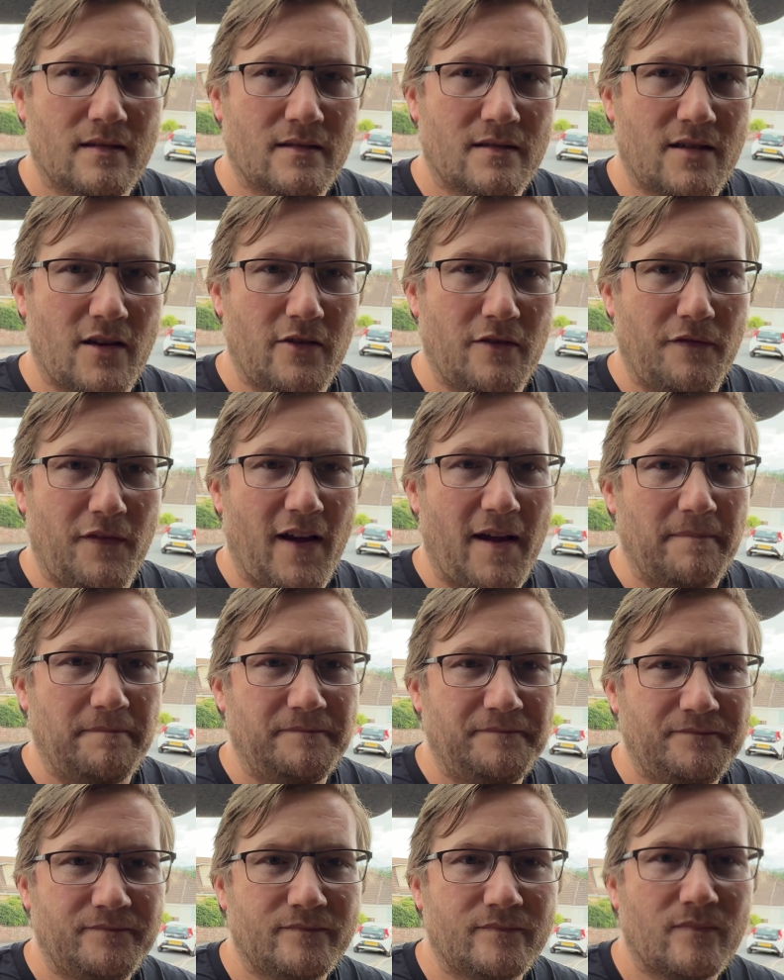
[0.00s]
So the van,
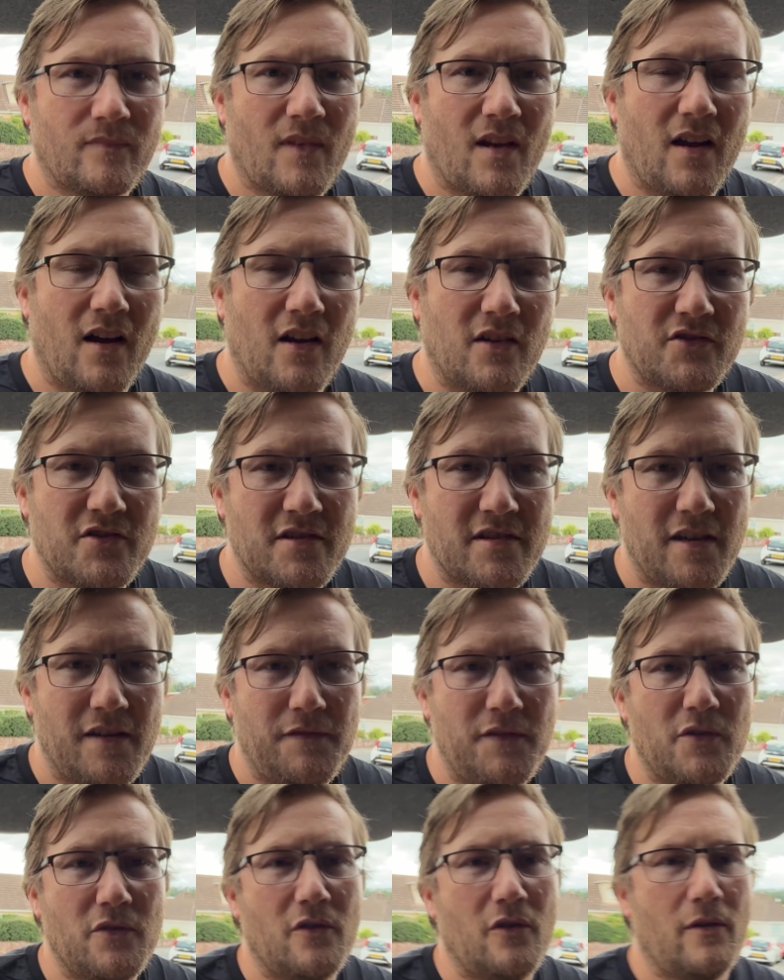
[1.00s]
I'll just give
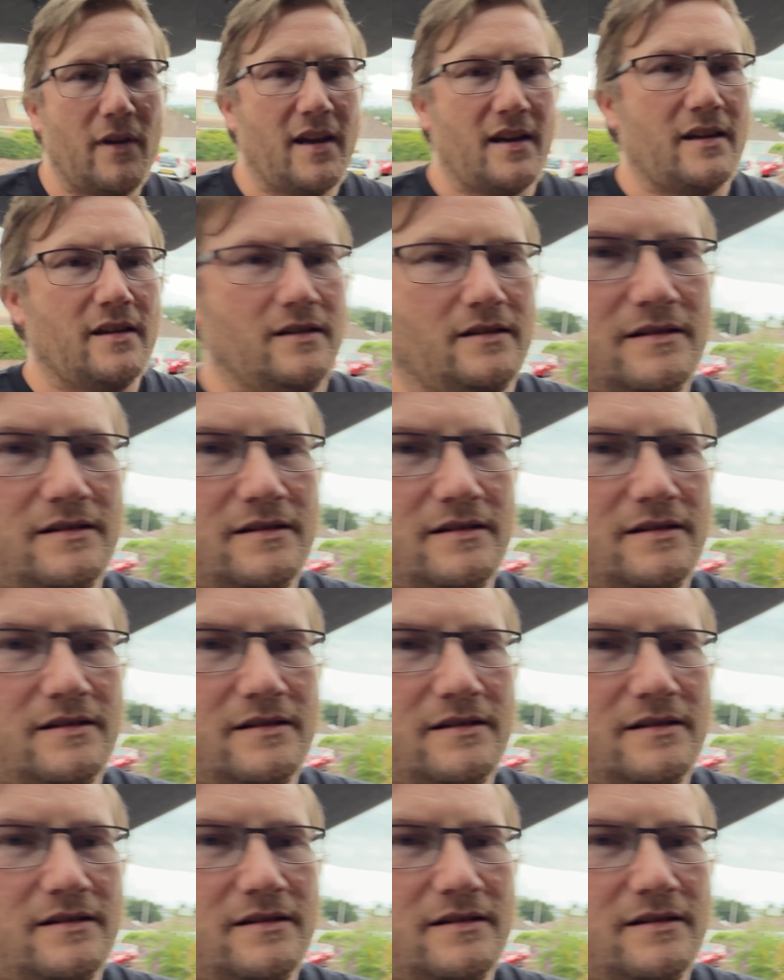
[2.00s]
you a quick